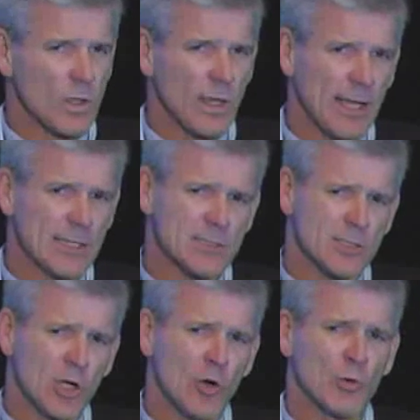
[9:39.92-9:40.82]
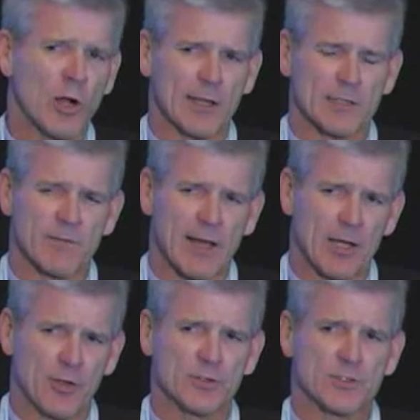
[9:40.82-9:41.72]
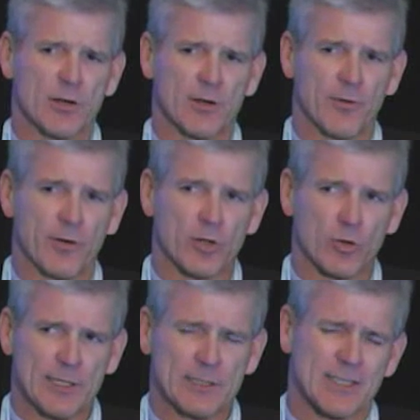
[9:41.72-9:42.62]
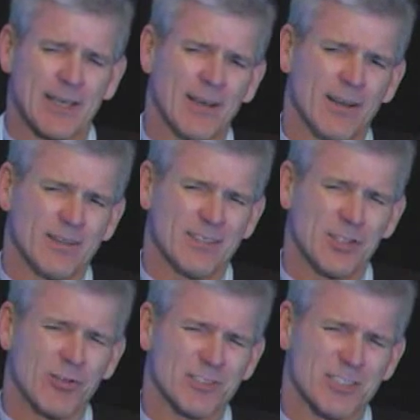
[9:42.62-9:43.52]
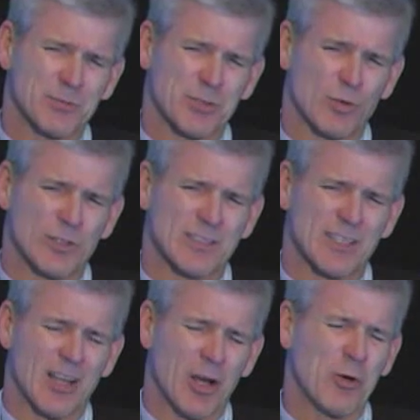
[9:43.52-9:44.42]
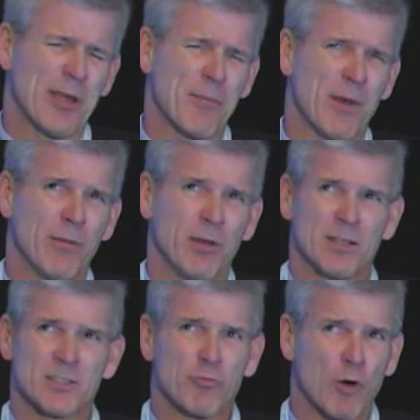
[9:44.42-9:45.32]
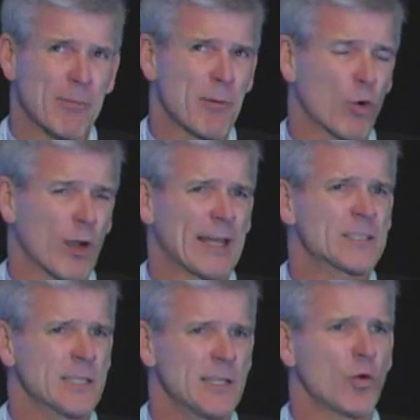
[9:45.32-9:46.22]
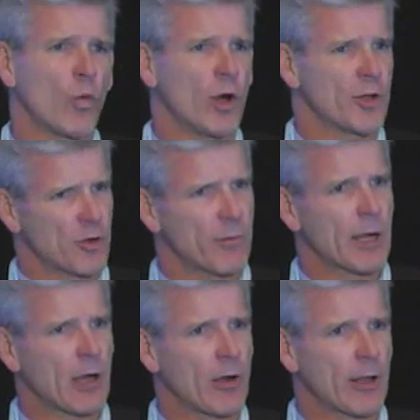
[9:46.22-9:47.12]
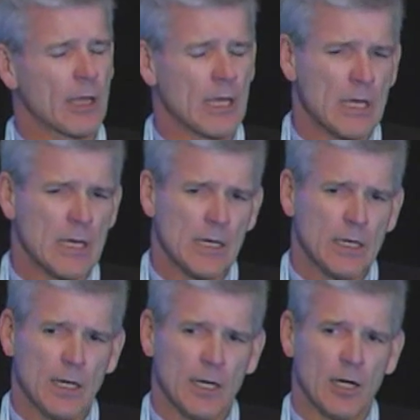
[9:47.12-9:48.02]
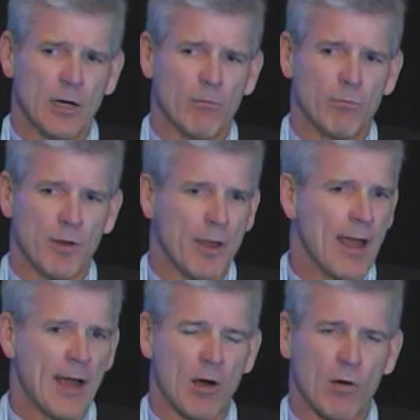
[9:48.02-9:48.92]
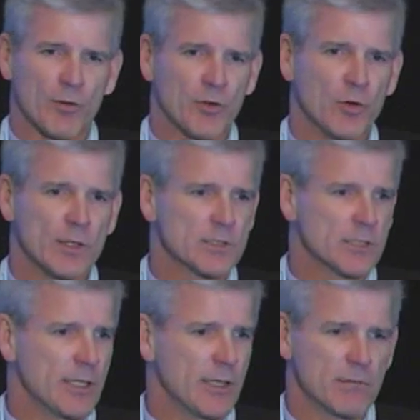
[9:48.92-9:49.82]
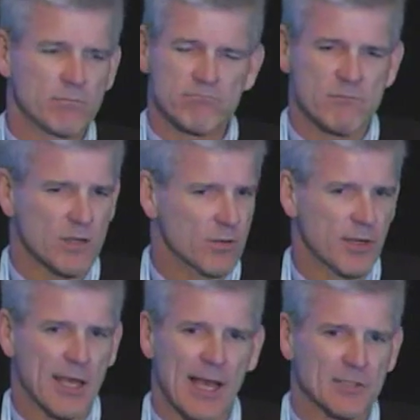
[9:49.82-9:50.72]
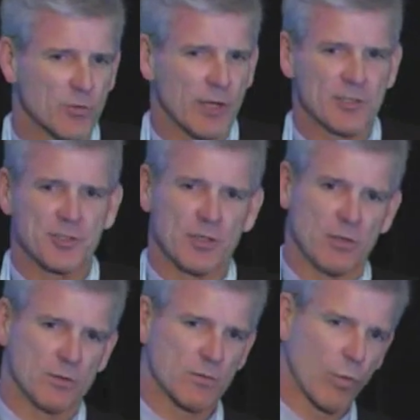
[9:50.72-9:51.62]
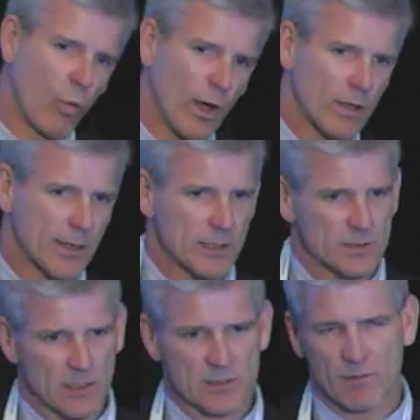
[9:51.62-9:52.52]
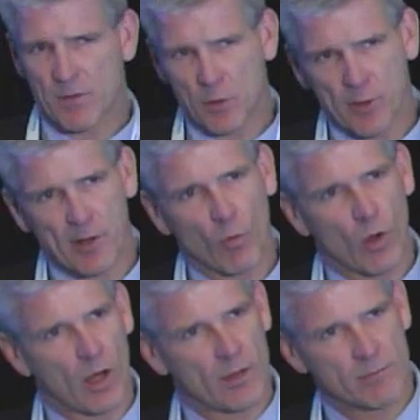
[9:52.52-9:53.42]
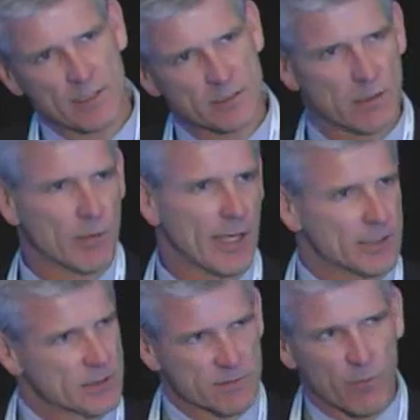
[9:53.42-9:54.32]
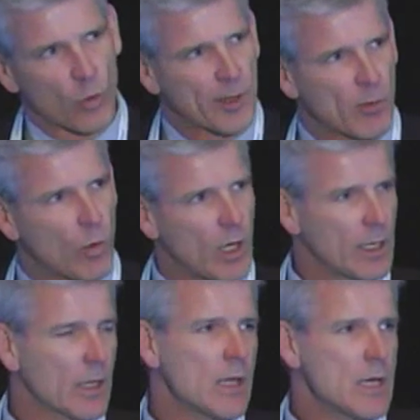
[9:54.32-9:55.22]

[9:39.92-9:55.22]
As co-product value started to increase, the general assumption was that, okay, maybe it's probably more like 10 to 1 you're at parity. But now you can see crude to gas ratios well in excess of 30 to 1, in some cases 40 to 1.